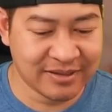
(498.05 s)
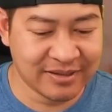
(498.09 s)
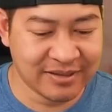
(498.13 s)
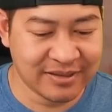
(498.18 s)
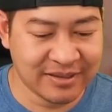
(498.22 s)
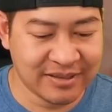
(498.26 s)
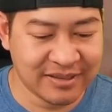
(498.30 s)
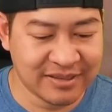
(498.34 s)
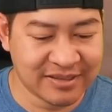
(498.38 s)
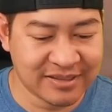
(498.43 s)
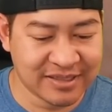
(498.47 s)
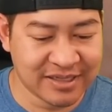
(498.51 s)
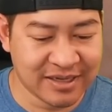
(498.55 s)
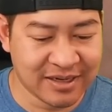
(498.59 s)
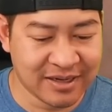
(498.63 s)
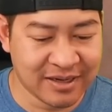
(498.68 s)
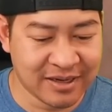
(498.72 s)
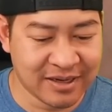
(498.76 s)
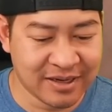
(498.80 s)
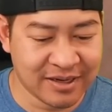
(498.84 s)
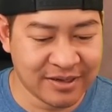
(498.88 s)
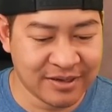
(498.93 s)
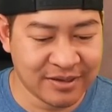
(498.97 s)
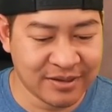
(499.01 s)
It is an
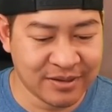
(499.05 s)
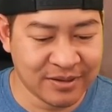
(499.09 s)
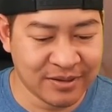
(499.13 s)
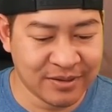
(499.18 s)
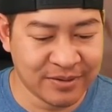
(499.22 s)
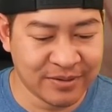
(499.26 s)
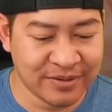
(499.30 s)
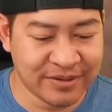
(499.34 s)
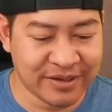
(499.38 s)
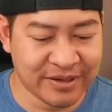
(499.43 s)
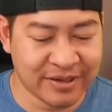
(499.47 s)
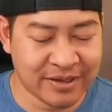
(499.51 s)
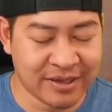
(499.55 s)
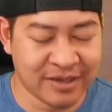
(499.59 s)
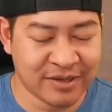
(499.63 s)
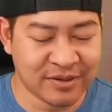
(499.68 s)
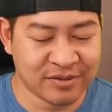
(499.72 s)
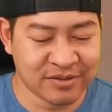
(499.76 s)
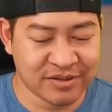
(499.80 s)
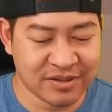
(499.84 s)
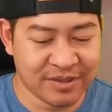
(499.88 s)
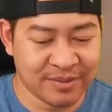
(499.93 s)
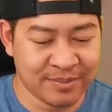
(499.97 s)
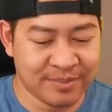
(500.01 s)
auto. The
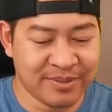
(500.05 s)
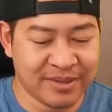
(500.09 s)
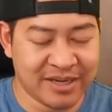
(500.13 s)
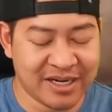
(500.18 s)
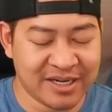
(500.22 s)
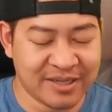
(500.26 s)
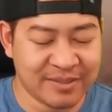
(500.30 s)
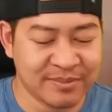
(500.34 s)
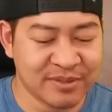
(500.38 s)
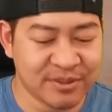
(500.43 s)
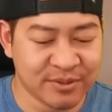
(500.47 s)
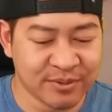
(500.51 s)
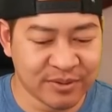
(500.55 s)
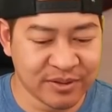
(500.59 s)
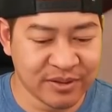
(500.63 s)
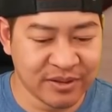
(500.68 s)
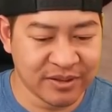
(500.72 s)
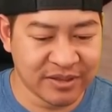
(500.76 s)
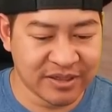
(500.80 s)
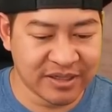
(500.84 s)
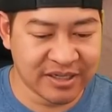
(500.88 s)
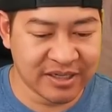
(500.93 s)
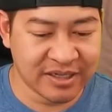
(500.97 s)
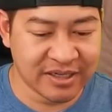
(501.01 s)
auto's on the bottom, so we're
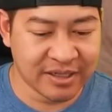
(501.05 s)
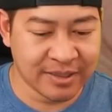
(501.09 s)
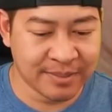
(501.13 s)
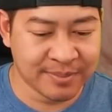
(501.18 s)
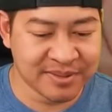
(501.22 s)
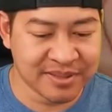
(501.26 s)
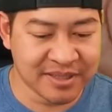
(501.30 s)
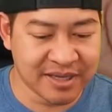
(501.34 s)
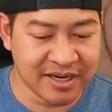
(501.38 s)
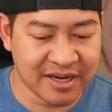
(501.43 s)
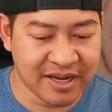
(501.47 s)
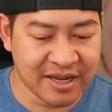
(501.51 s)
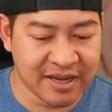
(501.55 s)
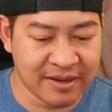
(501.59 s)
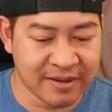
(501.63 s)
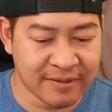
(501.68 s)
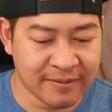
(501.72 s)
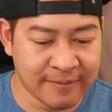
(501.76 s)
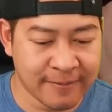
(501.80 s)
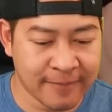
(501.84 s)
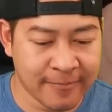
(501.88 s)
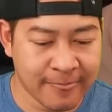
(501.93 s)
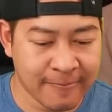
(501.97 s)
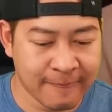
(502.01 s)
looking at upside
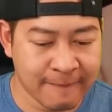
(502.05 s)
down.